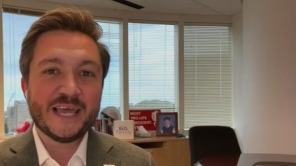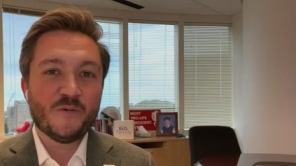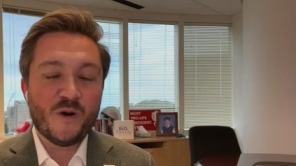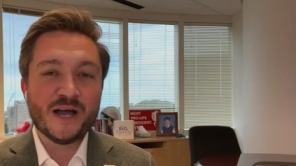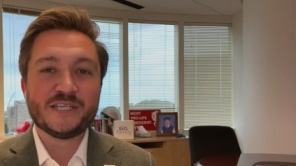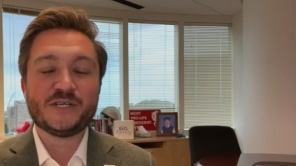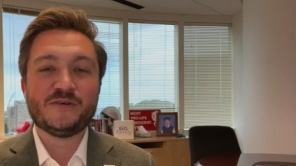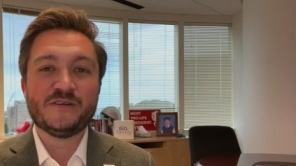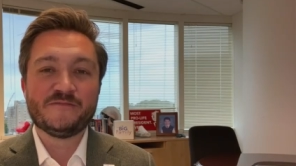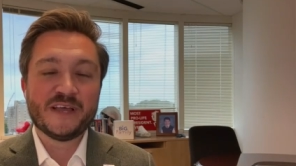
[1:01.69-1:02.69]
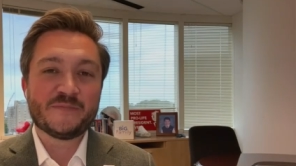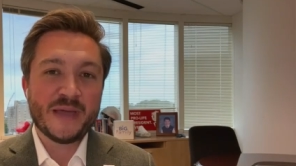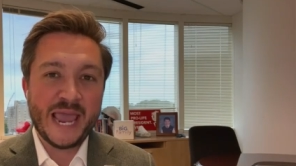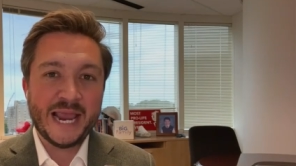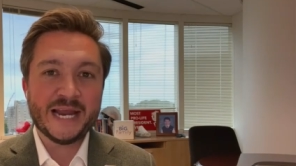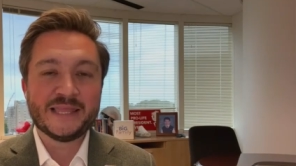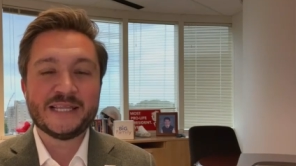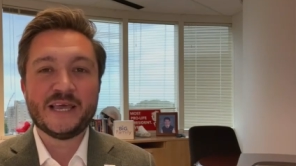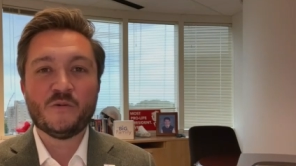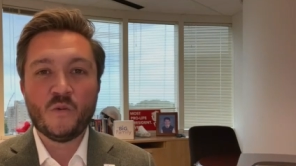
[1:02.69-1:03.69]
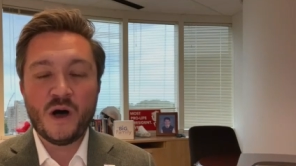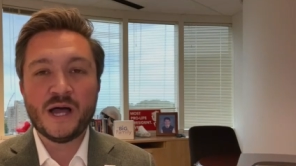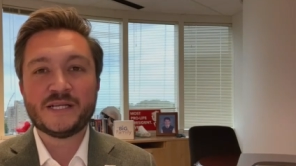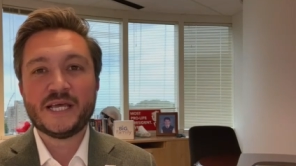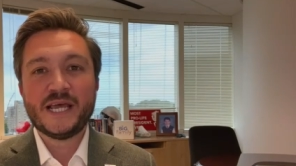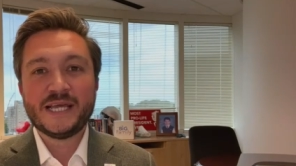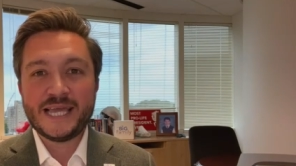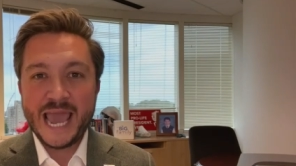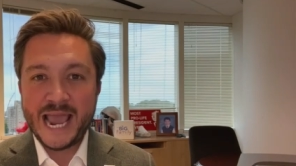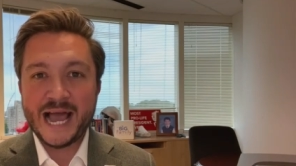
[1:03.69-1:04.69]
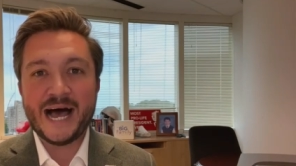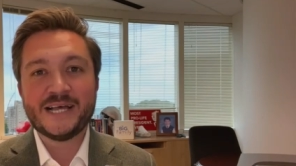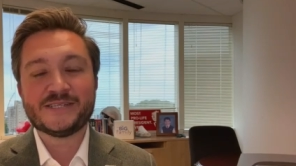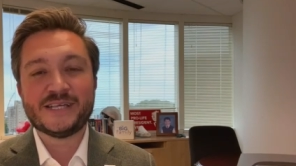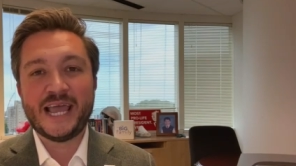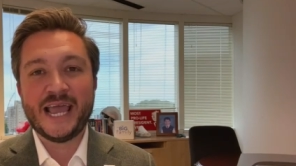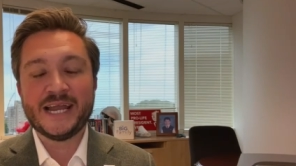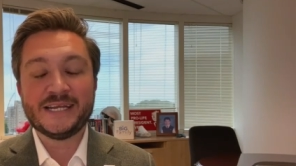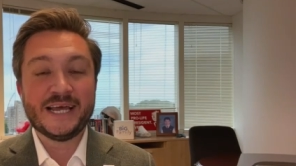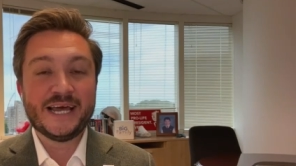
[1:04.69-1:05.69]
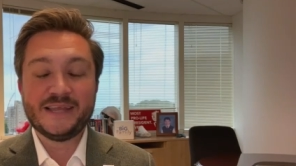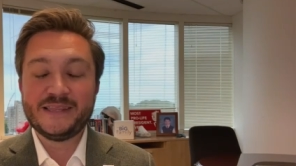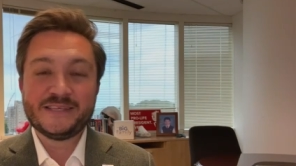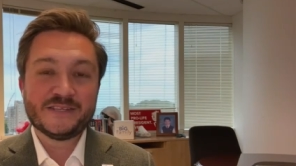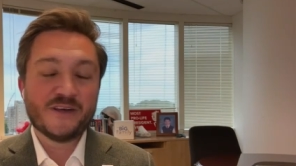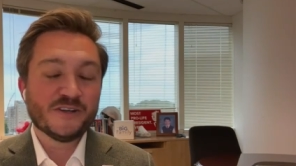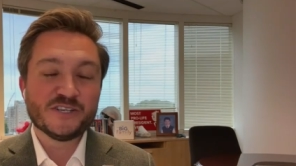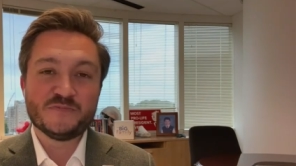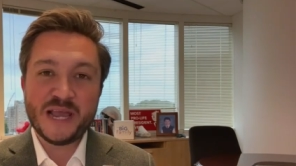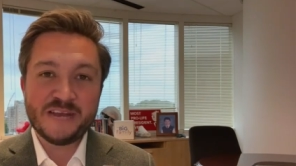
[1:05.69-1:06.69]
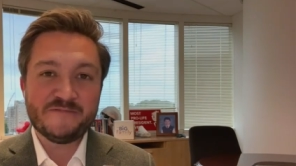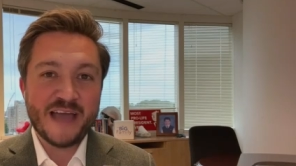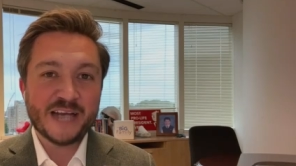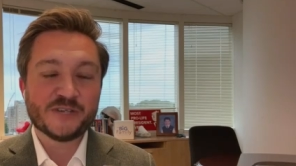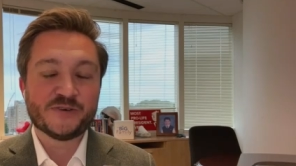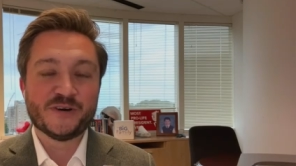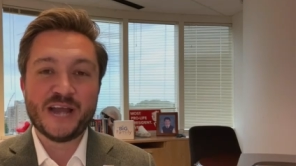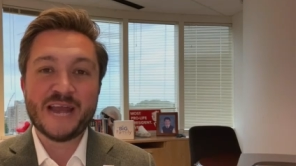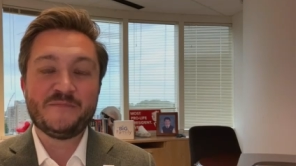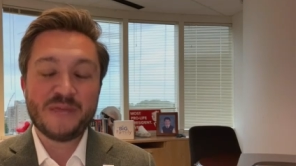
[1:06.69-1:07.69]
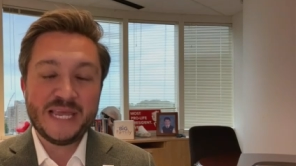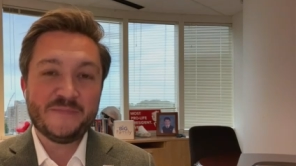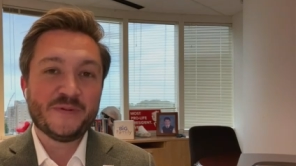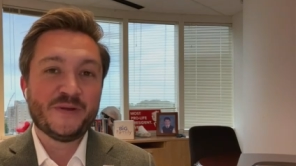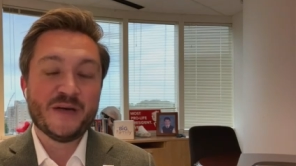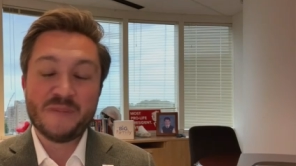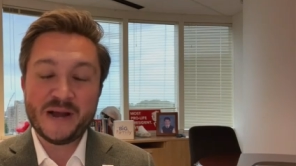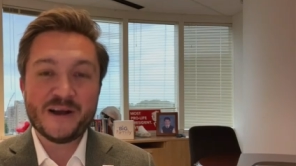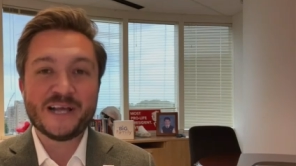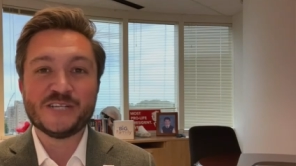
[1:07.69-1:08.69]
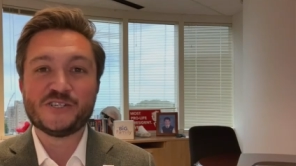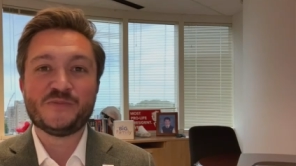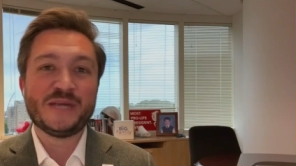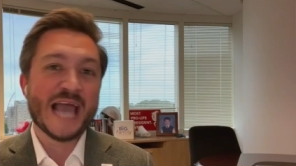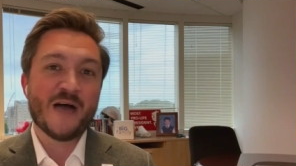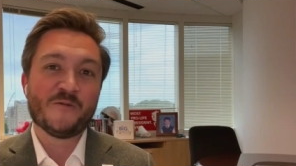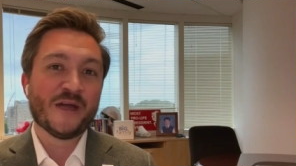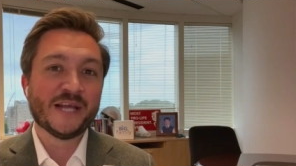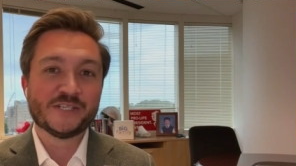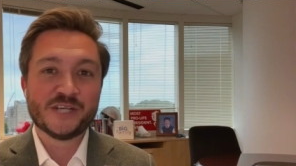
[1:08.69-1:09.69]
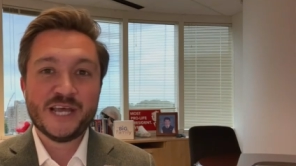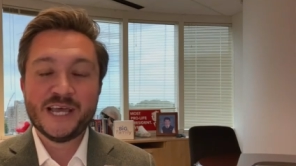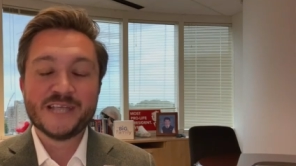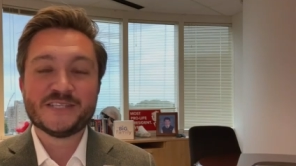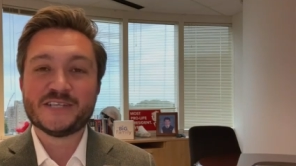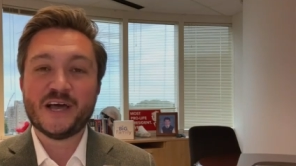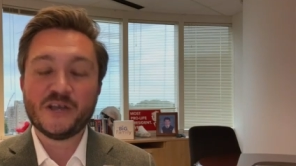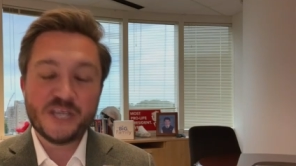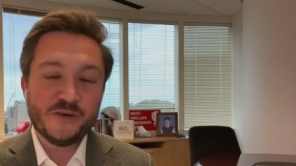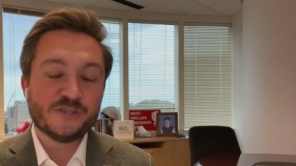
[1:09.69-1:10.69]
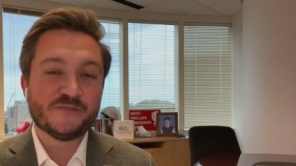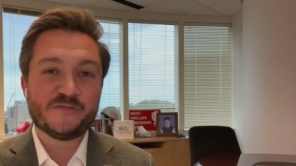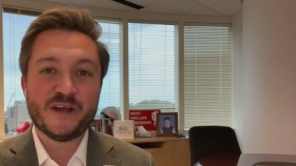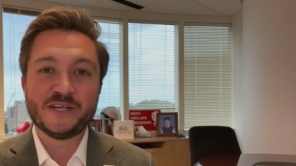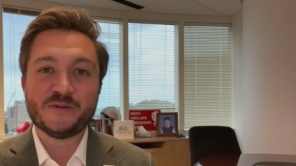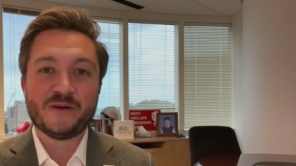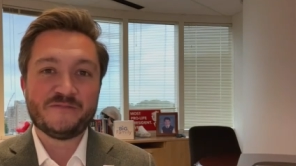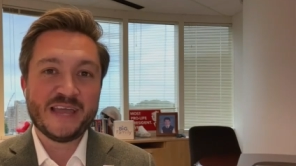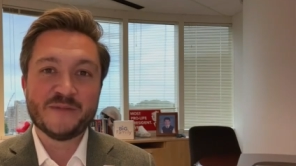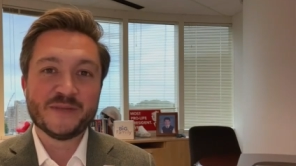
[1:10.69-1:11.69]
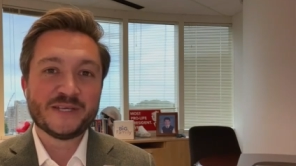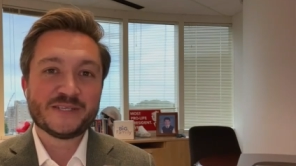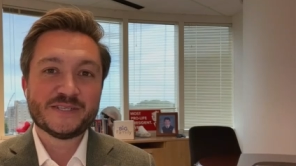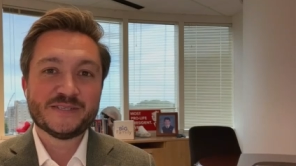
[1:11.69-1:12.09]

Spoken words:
they want to inflict pain. I think they want chaos, and this is all just manufactured, and Americans should be outraged. This is a huge affront to our families.